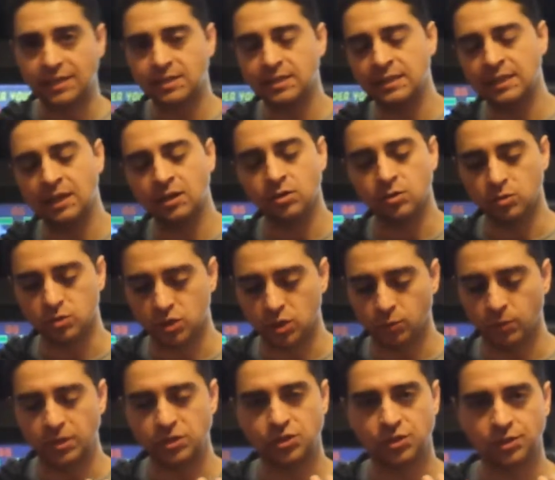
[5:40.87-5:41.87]
out. It was
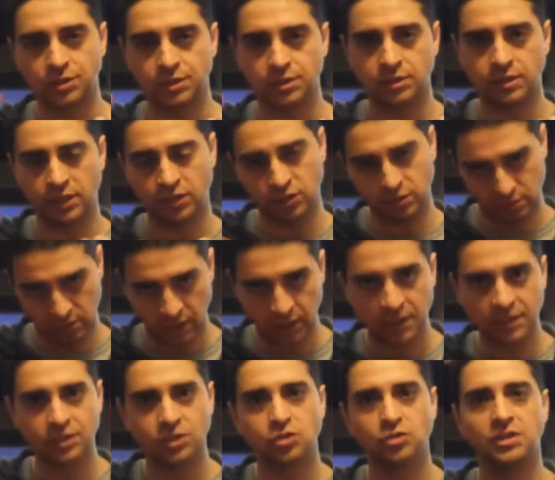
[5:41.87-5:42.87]
original. And I'm
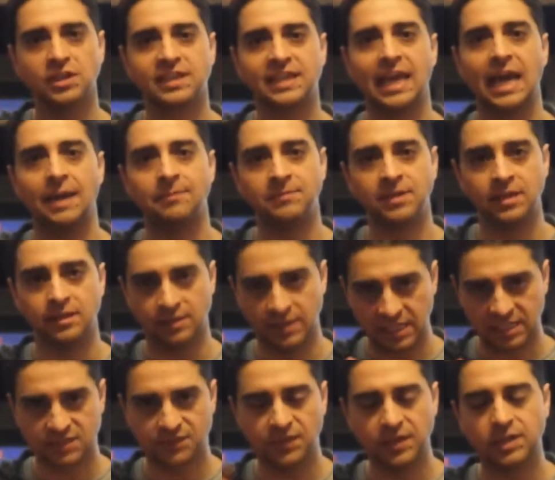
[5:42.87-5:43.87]
going to do the cabinet
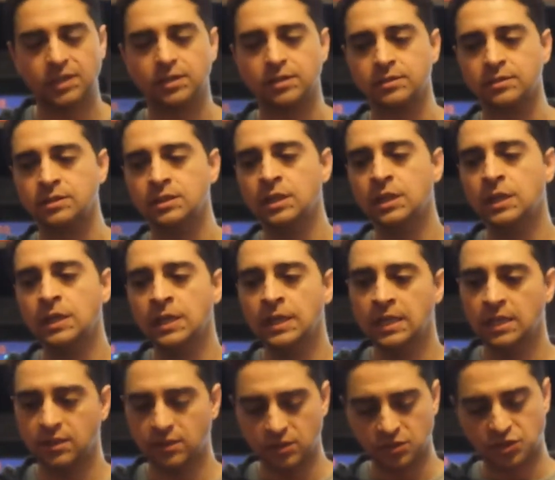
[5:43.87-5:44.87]
next video.
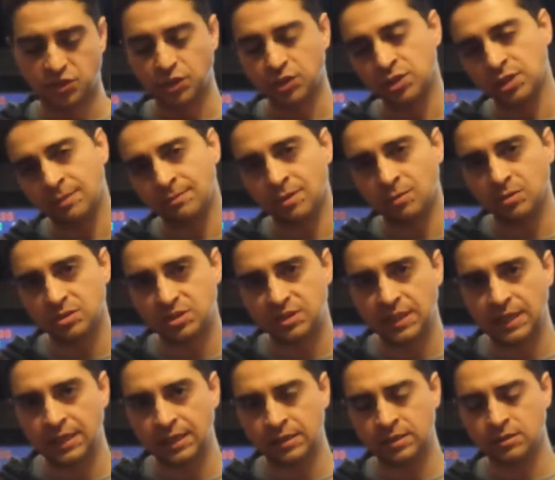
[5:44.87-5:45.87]
The serial number was
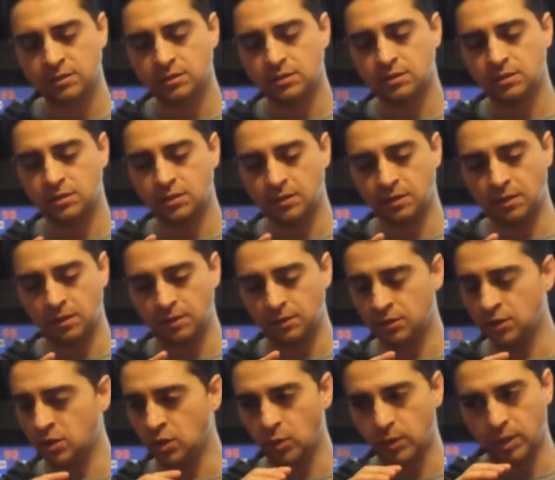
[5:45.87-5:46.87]
there.
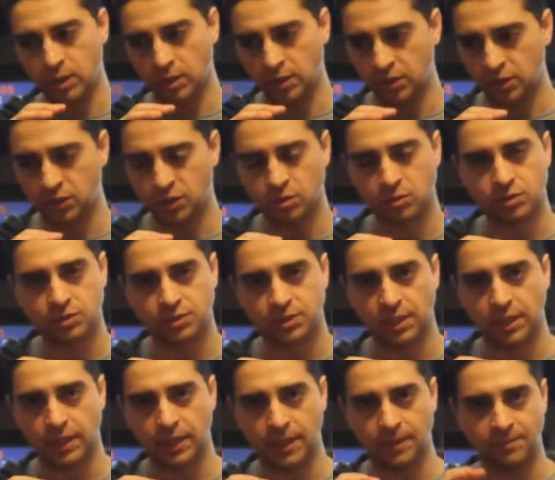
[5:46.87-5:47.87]

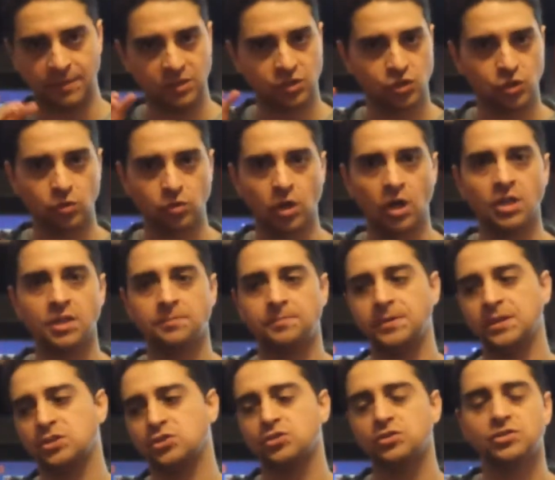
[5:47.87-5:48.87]
It showed all the
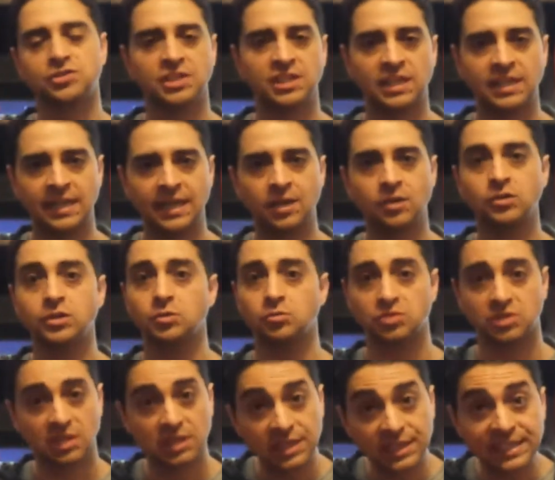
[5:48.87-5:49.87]
pictures in and out. It
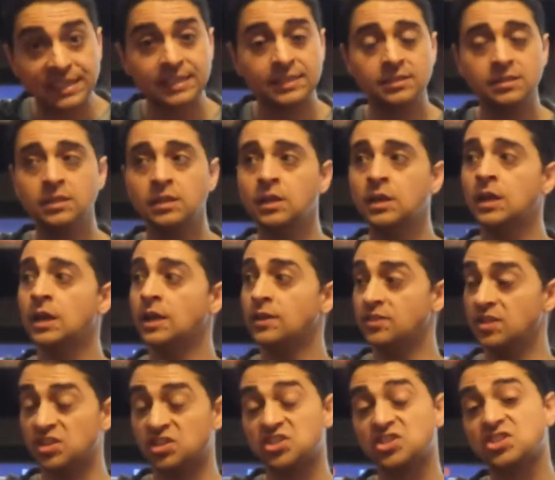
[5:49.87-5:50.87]
was clean.
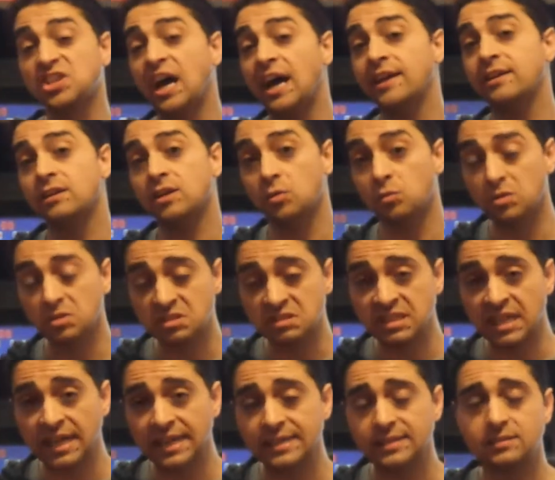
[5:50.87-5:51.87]
The side art was
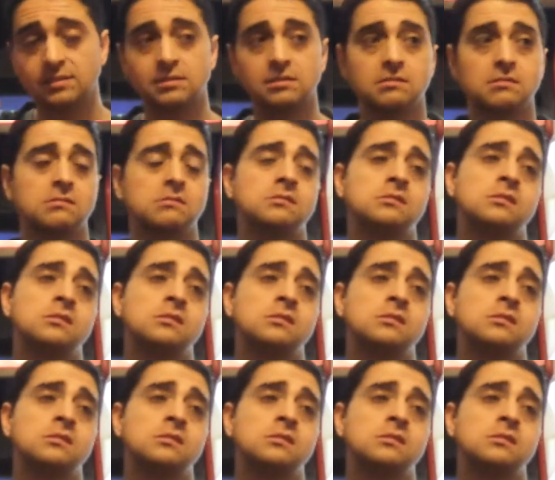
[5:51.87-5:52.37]
nice.